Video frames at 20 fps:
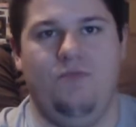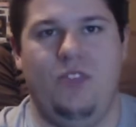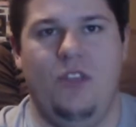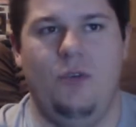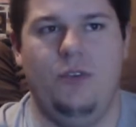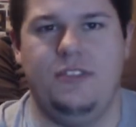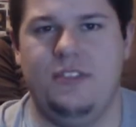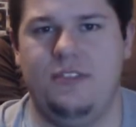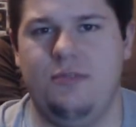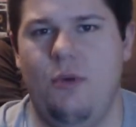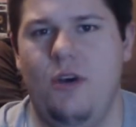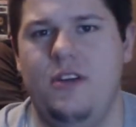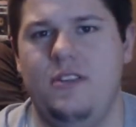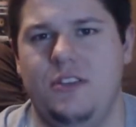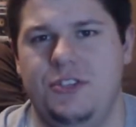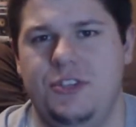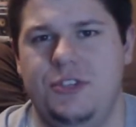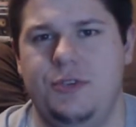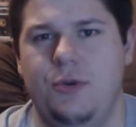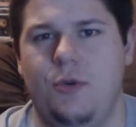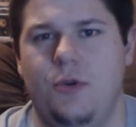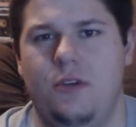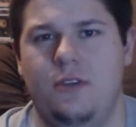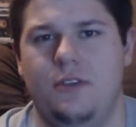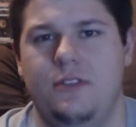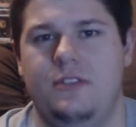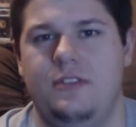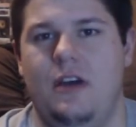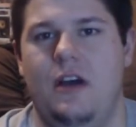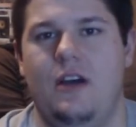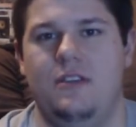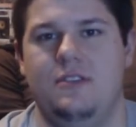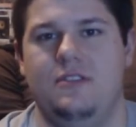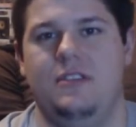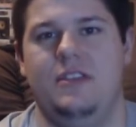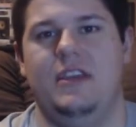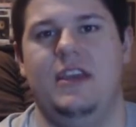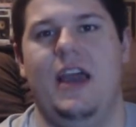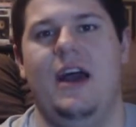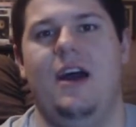Which is one of the shorter songs of
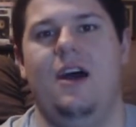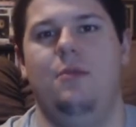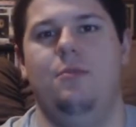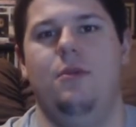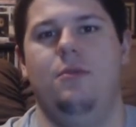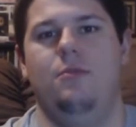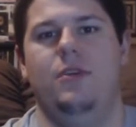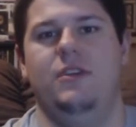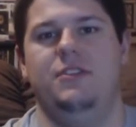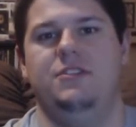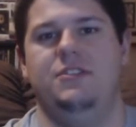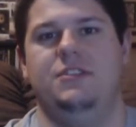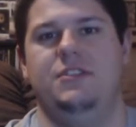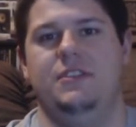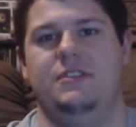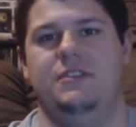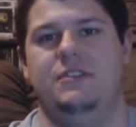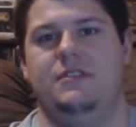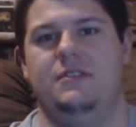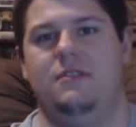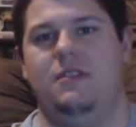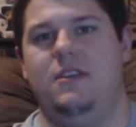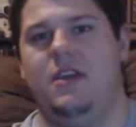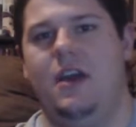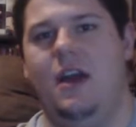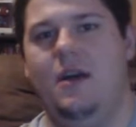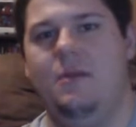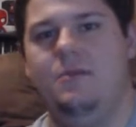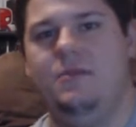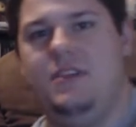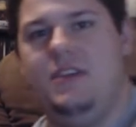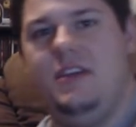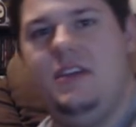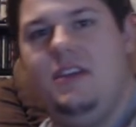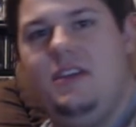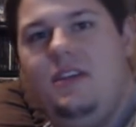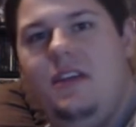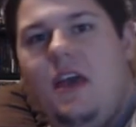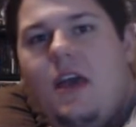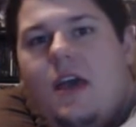the album, which just comes
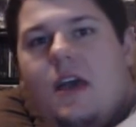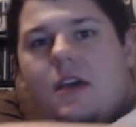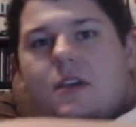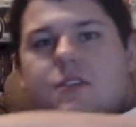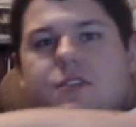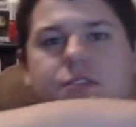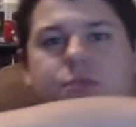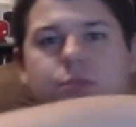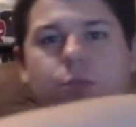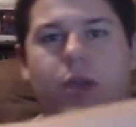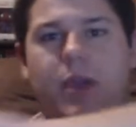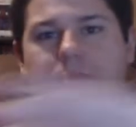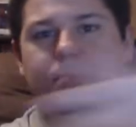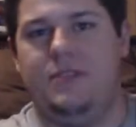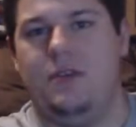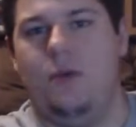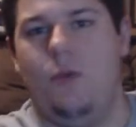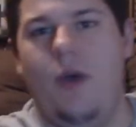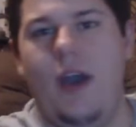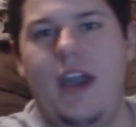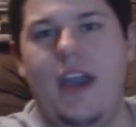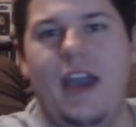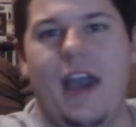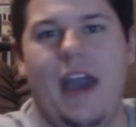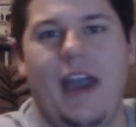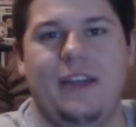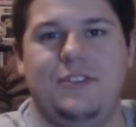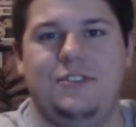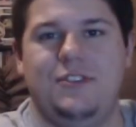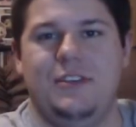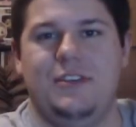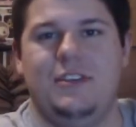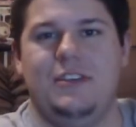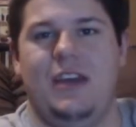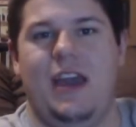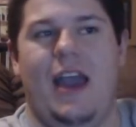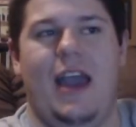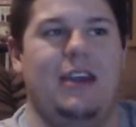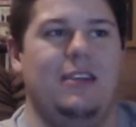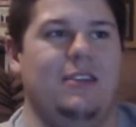in, sweeps away at you
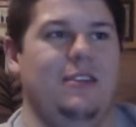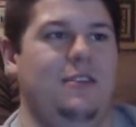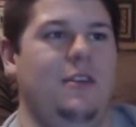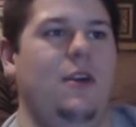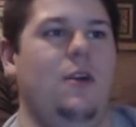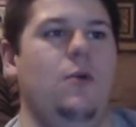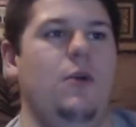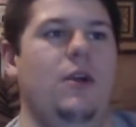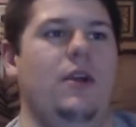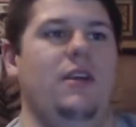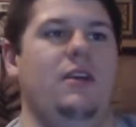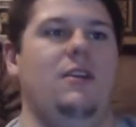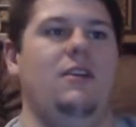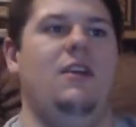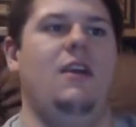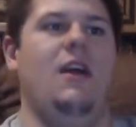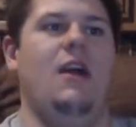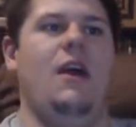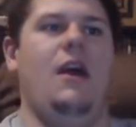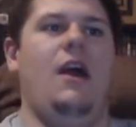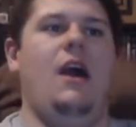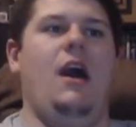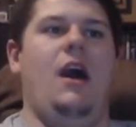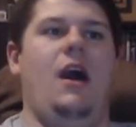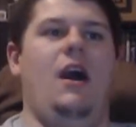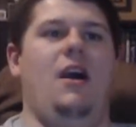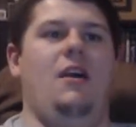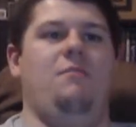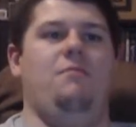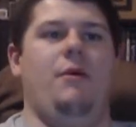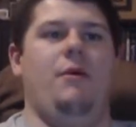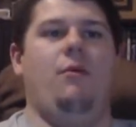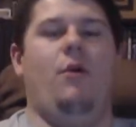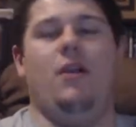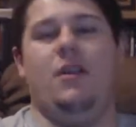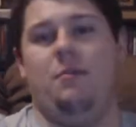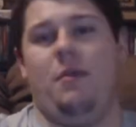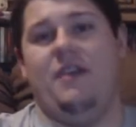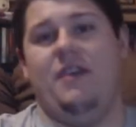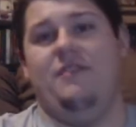out of nowhere. But
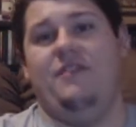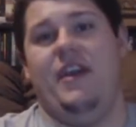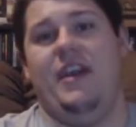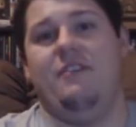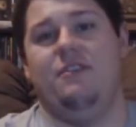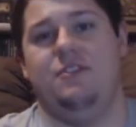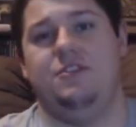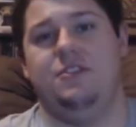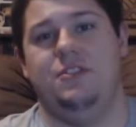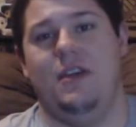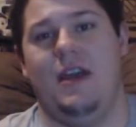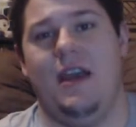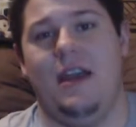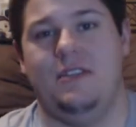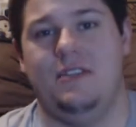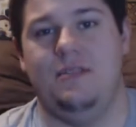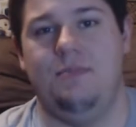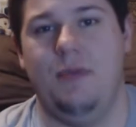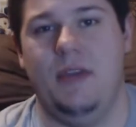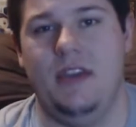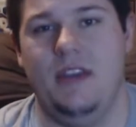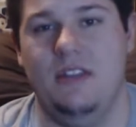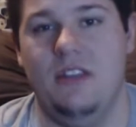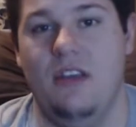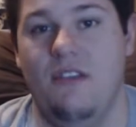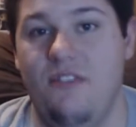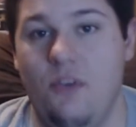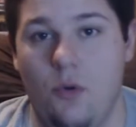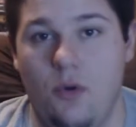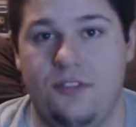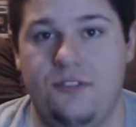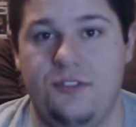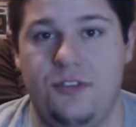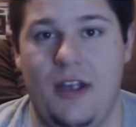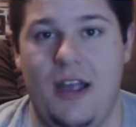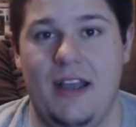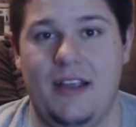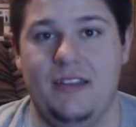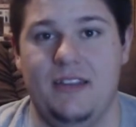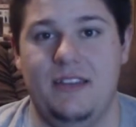one of my favorite tracks being the fourth
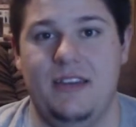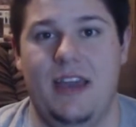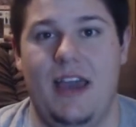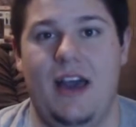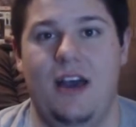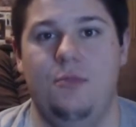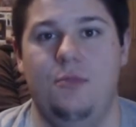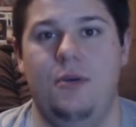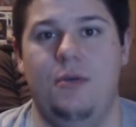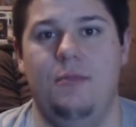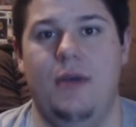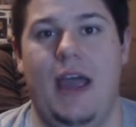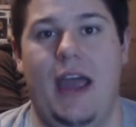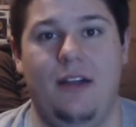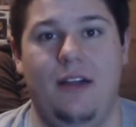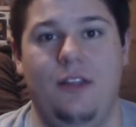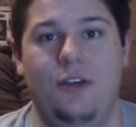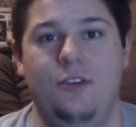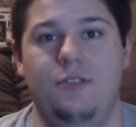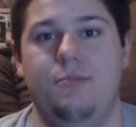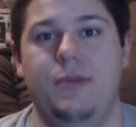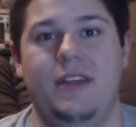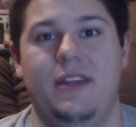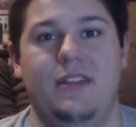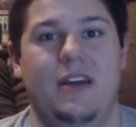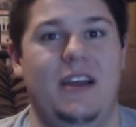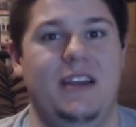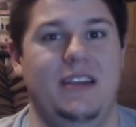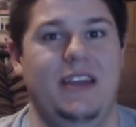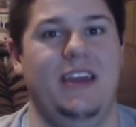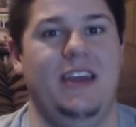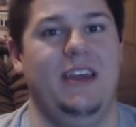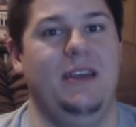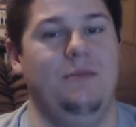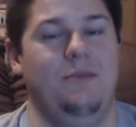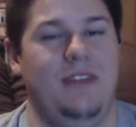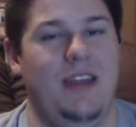track of the album, Hallowed Be Thy Name.